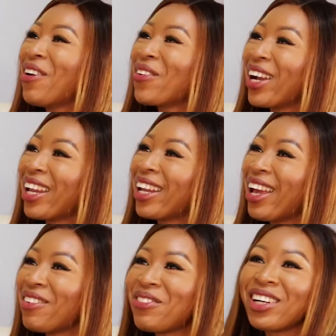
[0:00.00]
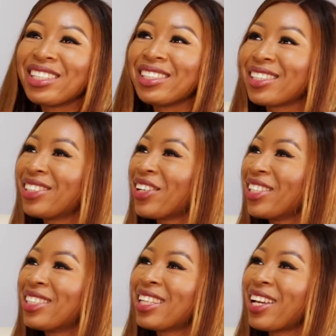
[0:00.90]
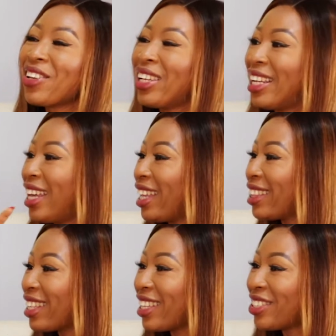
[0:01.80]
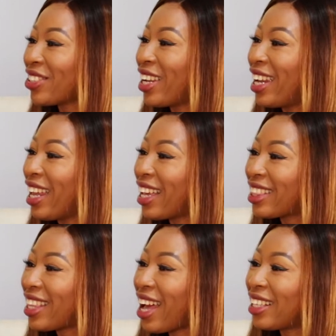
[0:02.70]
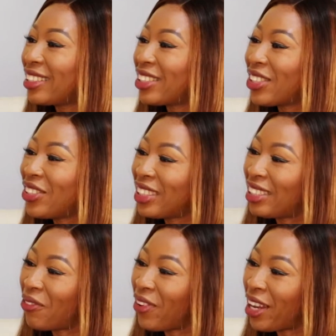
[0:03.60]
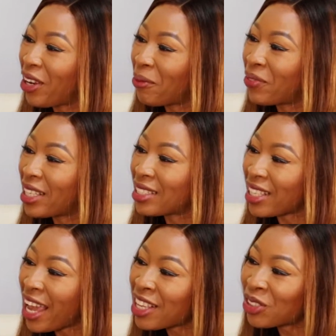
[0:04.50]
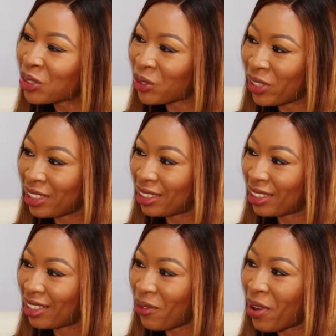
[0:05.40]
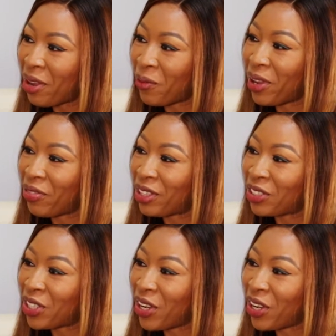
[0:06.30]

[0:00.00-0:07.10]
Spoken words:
when everybody is in church, it's like you learn this, you learn that. Do you develop this interest while you were in the church?